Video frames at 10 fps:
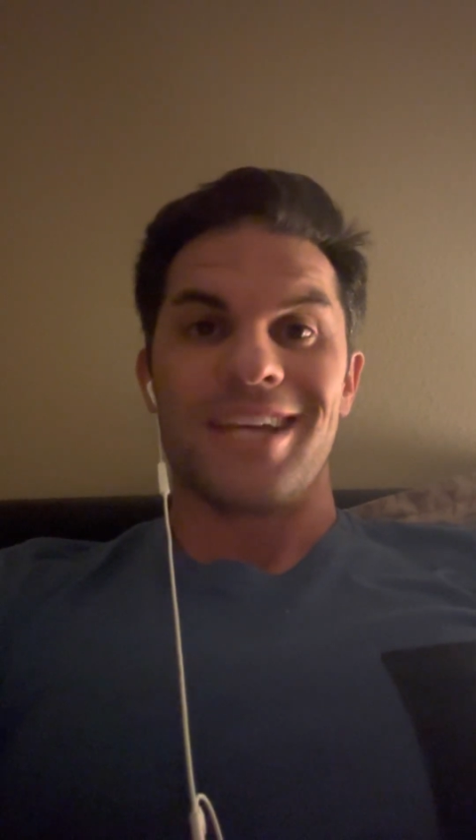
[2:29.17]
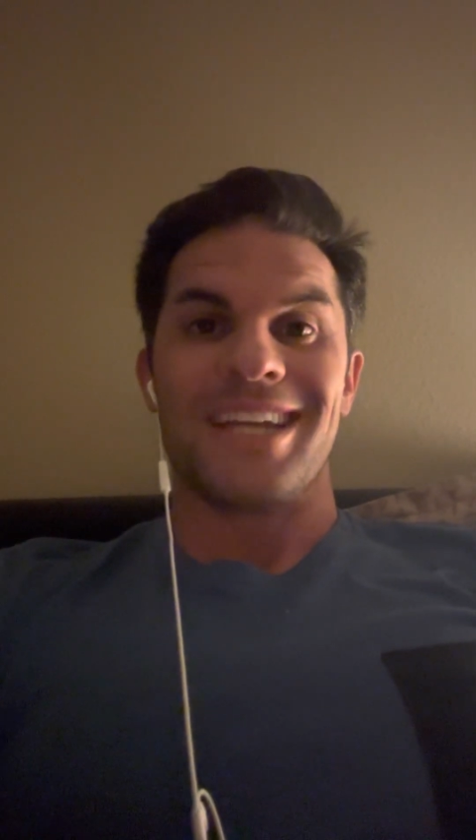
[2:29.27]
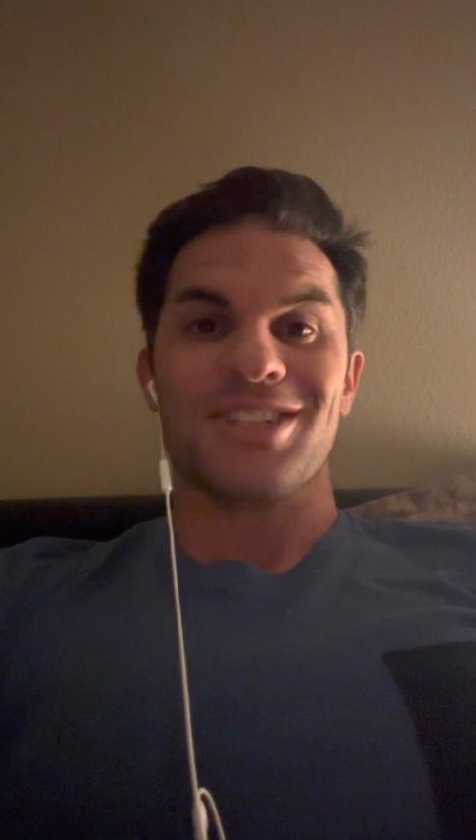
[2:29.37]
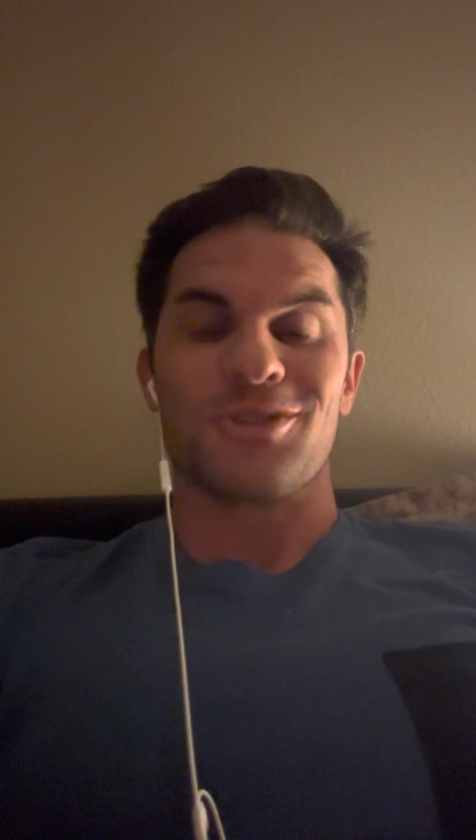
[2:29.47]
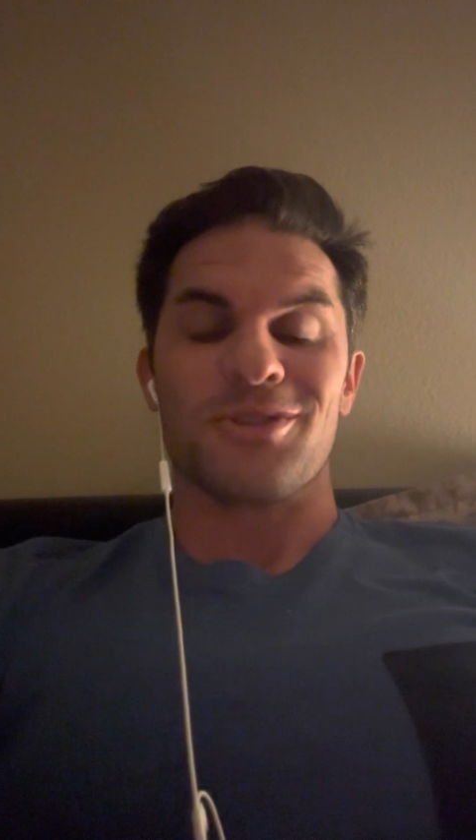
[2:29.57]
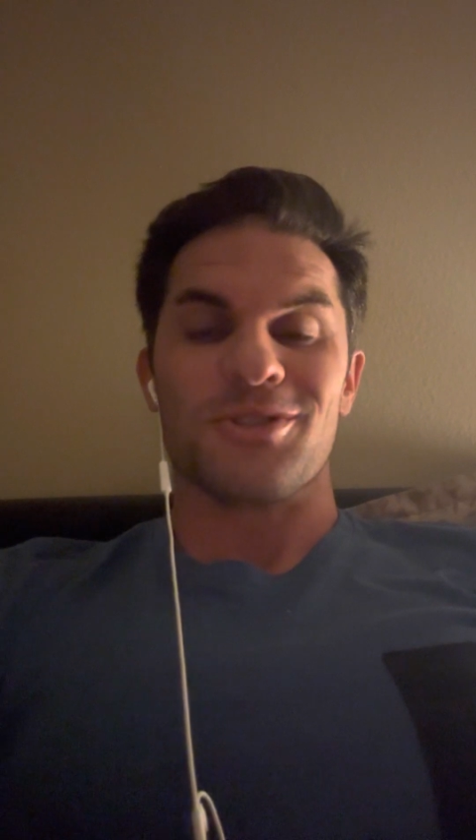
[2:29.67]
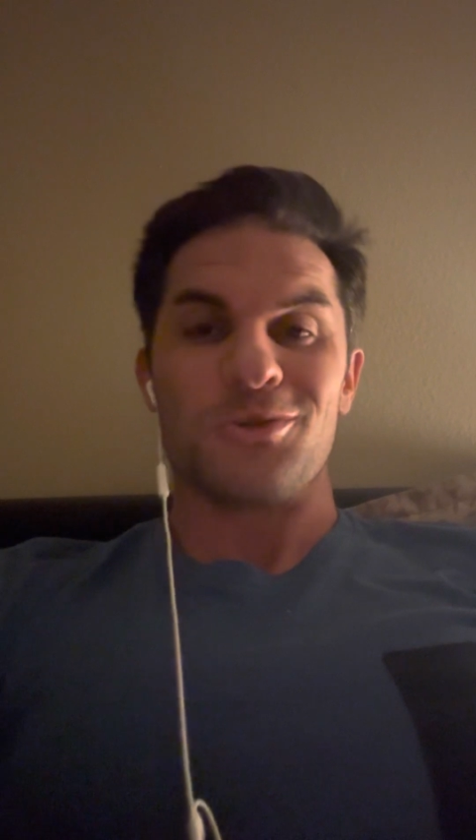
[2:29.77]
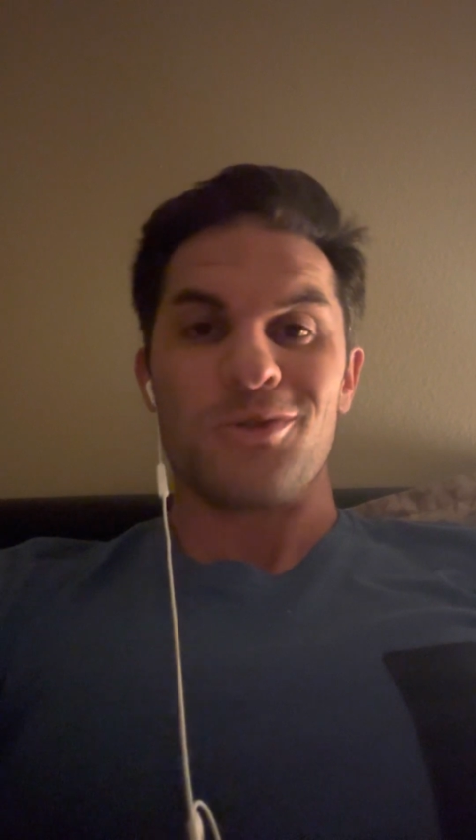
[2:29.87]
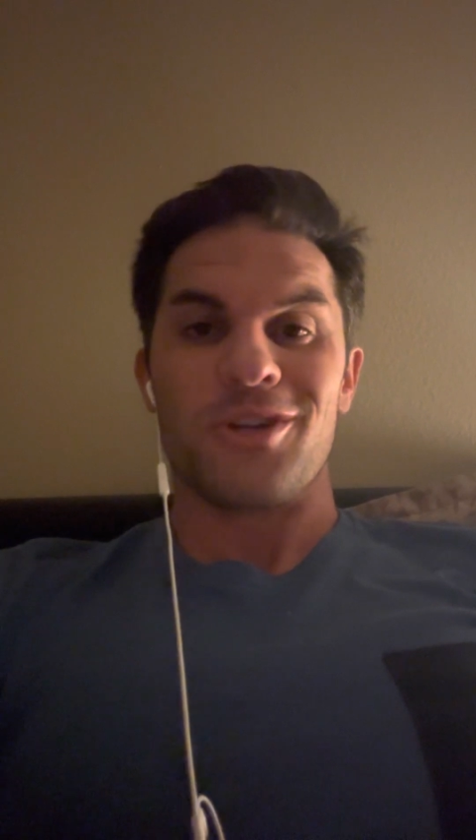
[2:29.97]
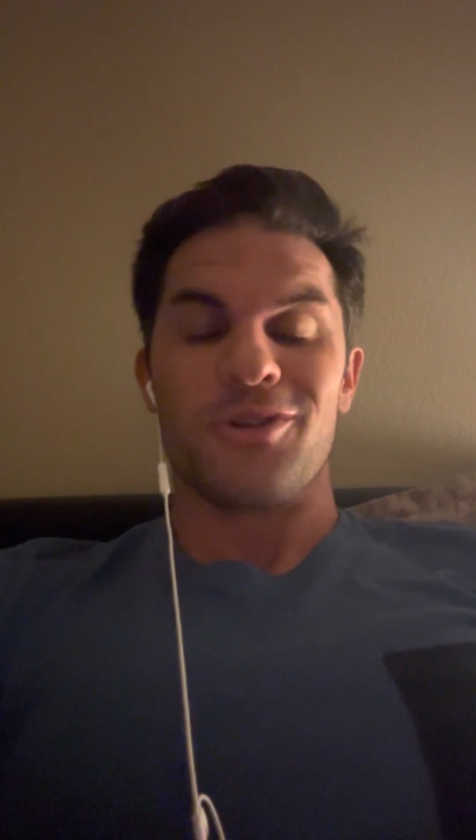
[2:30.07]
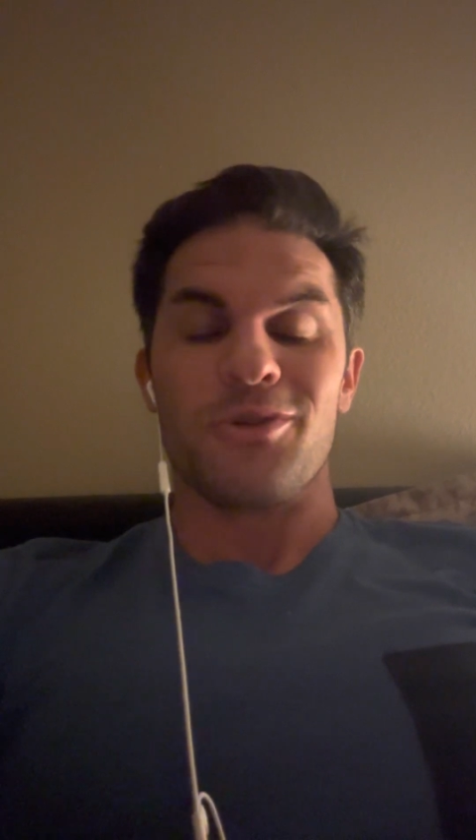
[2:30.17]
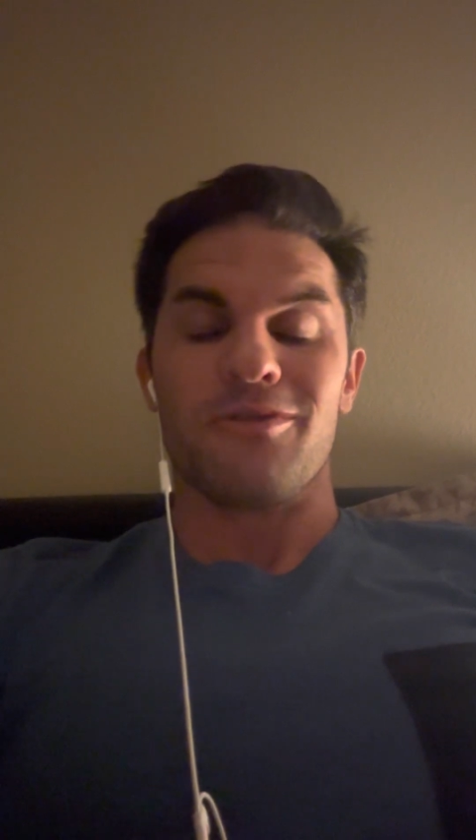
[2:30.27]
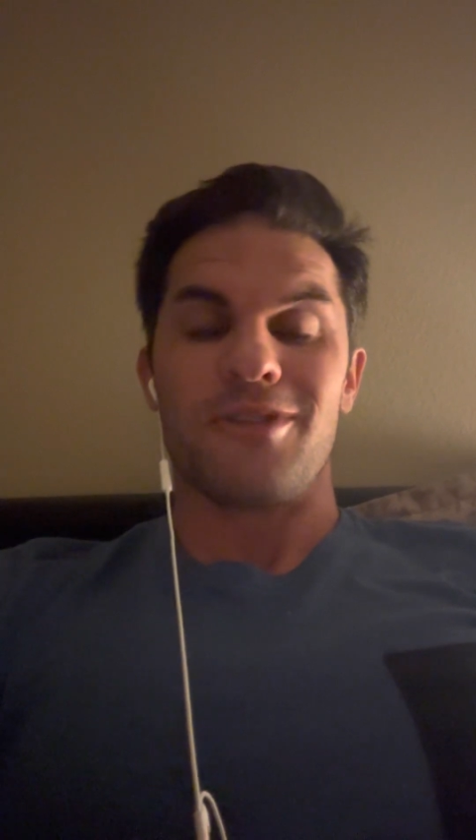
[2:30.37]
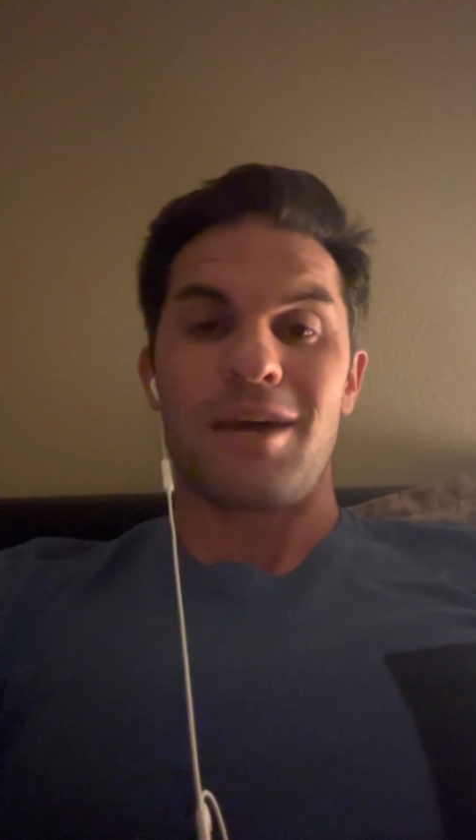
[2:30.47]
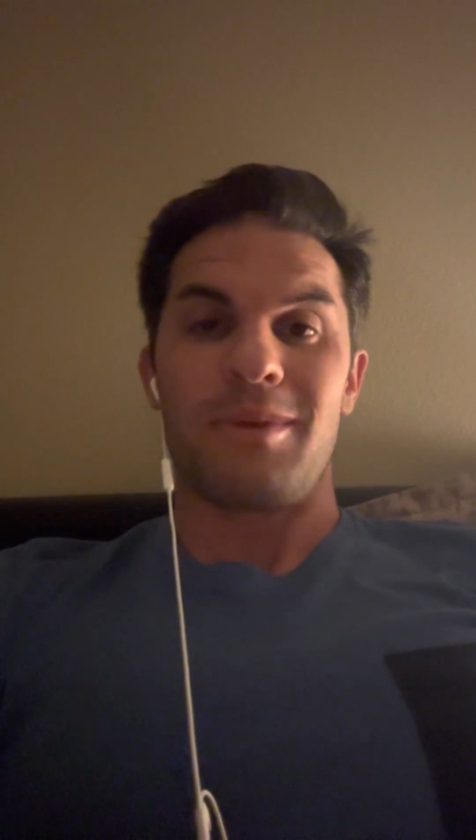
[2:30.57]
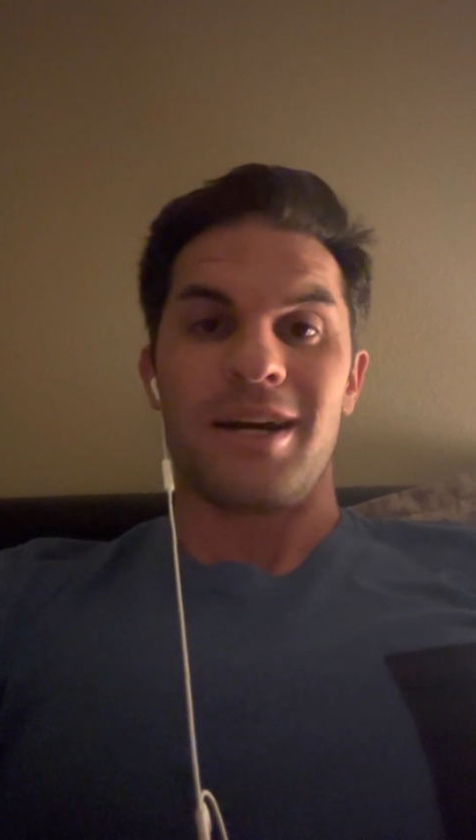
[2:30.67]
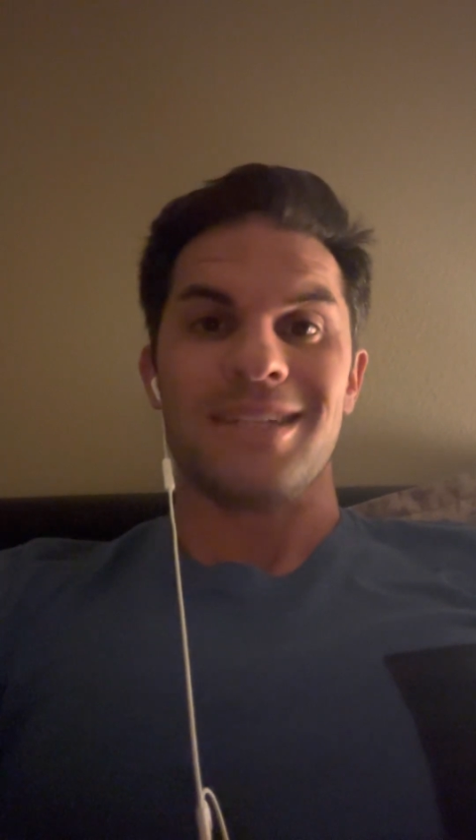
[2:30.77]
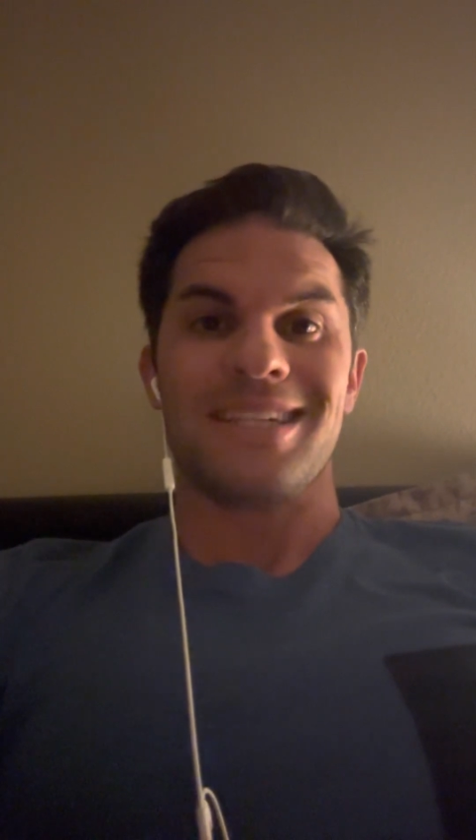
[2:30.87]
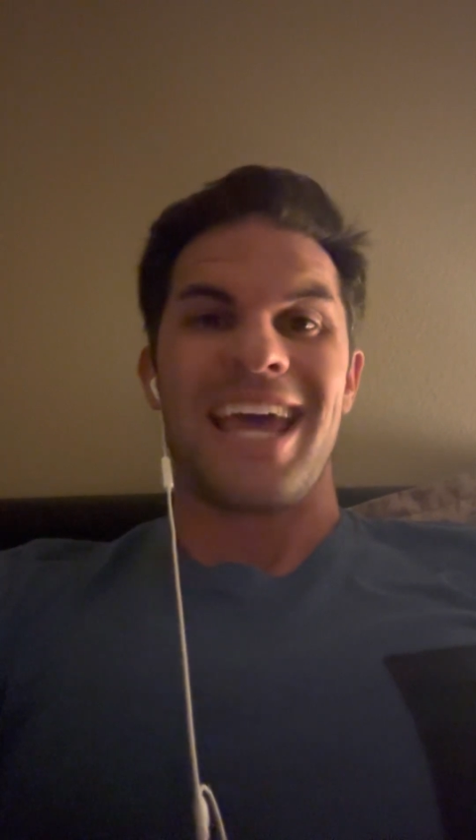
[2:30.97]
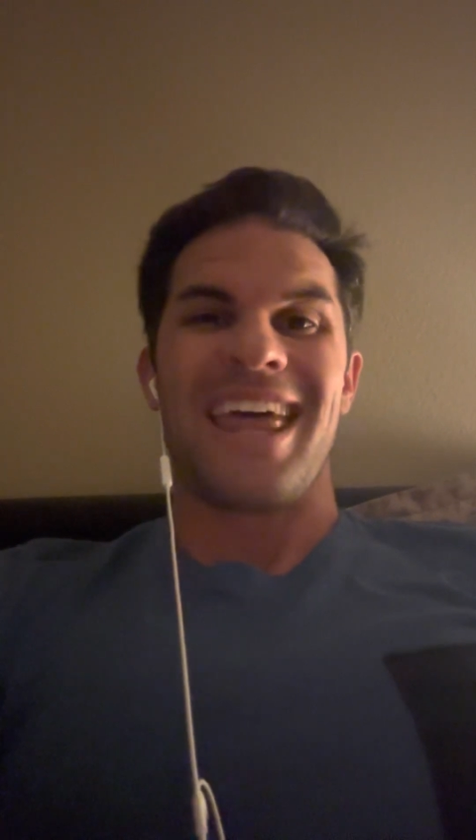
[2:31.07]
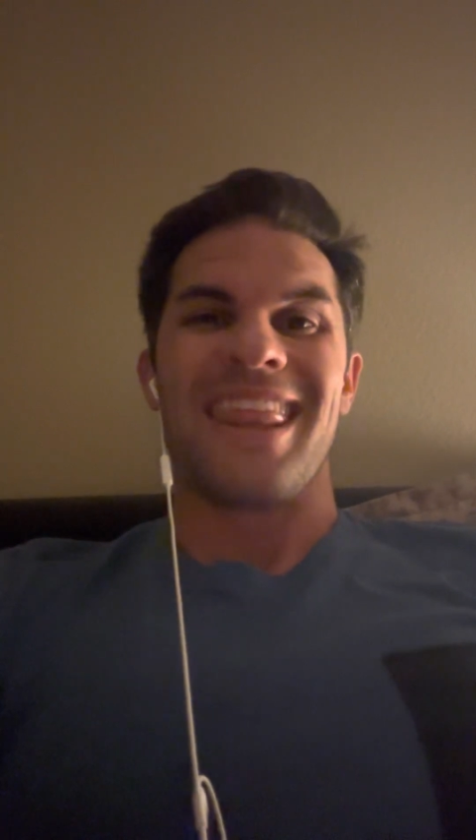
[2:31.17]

at a certain school that are doing fly bodies,